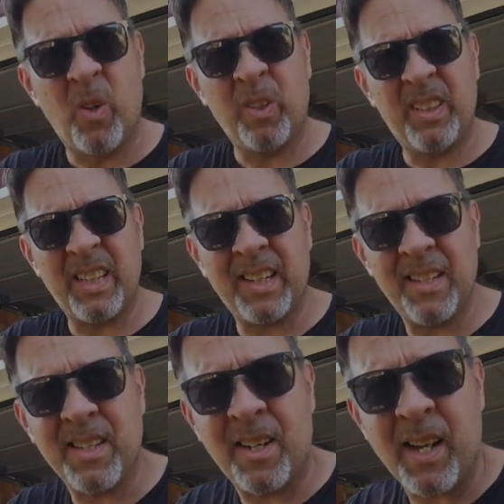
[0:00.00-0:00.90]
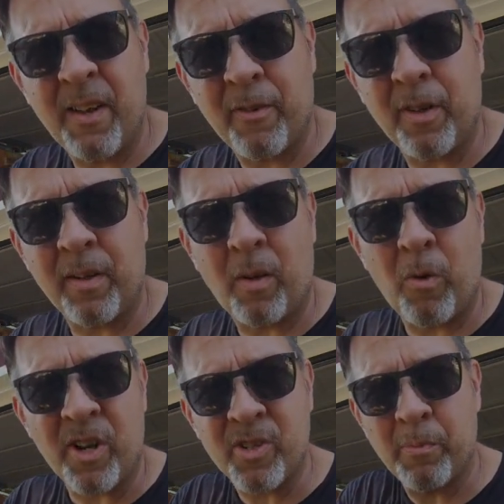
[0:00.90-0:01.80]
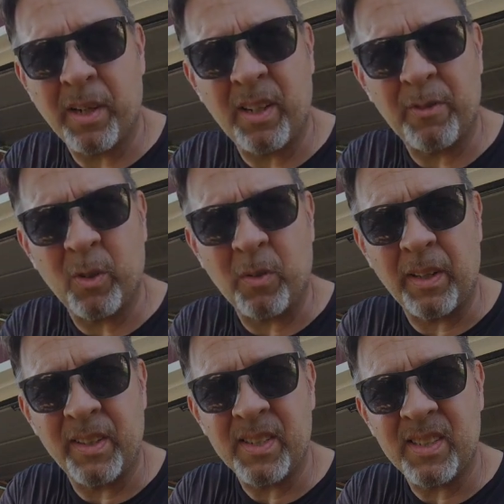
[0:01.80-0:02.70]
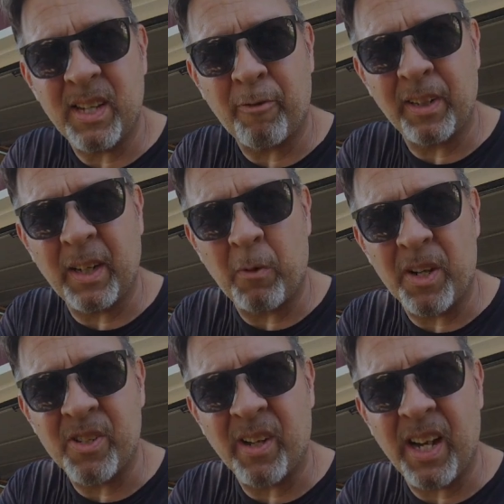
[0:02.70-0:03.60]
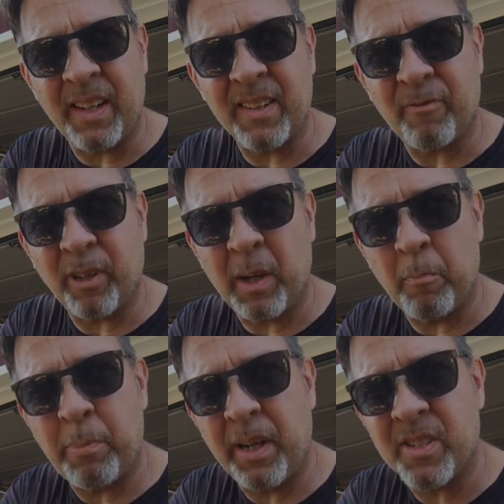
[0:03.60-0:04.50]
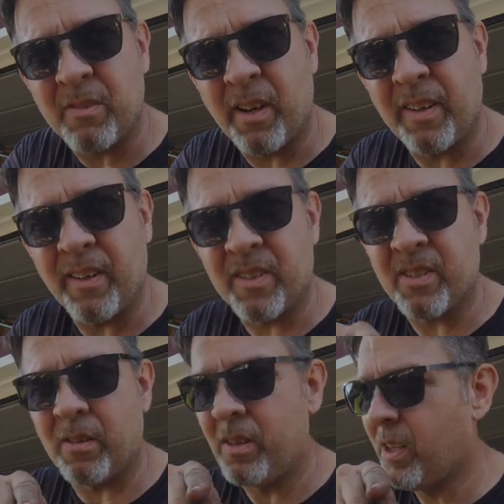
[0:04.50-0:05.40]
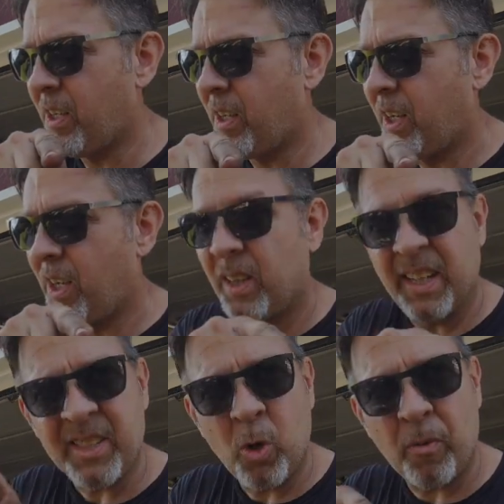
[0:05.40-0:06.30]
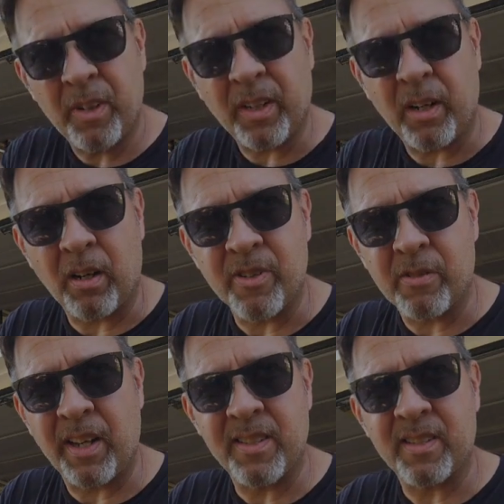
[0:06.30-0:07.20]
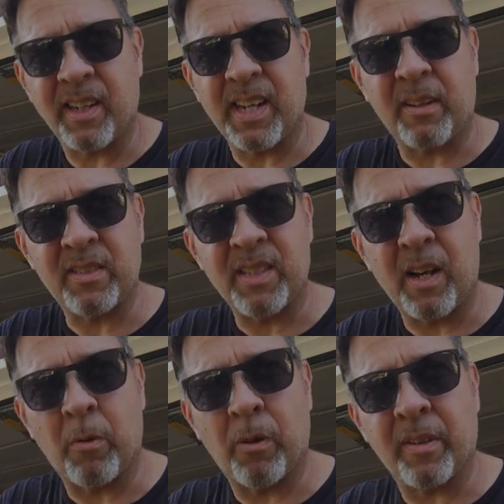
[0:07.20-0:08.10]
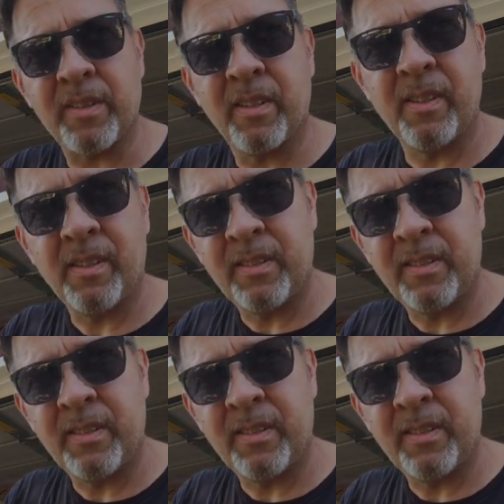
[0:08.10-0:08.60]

Only thing is I didn't have a, a washer big enough to go around this. Definitely got to watch your hand this for getting pinched right here. So let's go over to the car and try this thing out and see how it works.